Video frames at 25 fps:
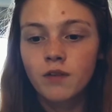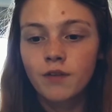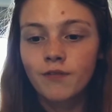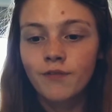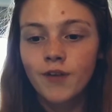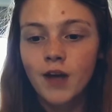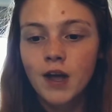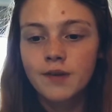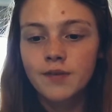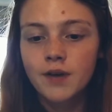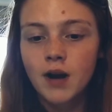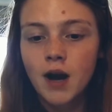a
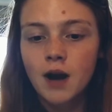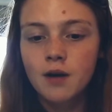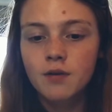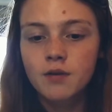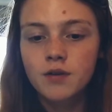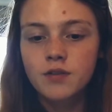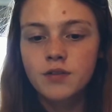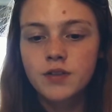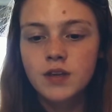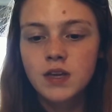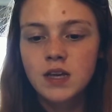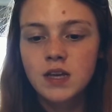favourite
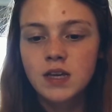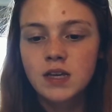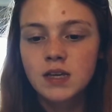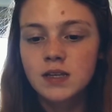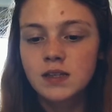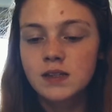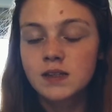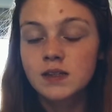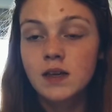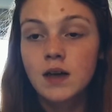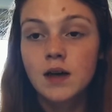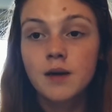out of
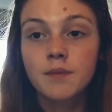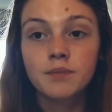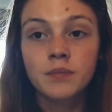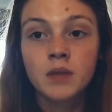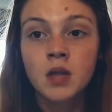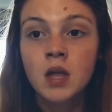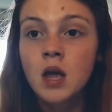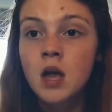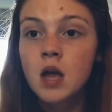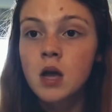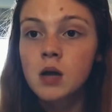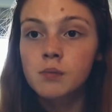these,
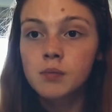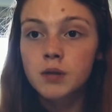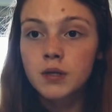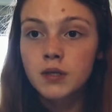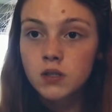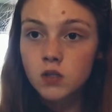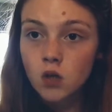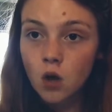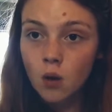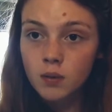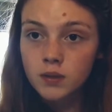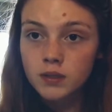
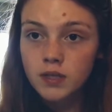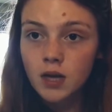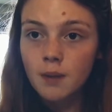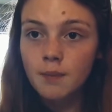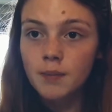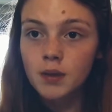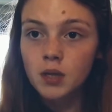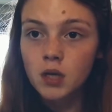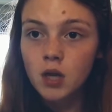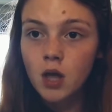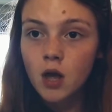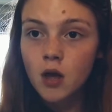please comment
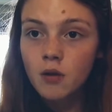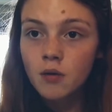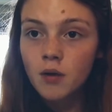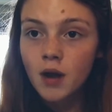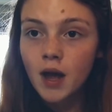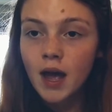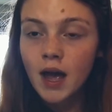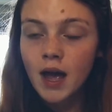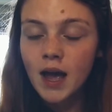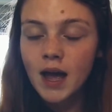down below.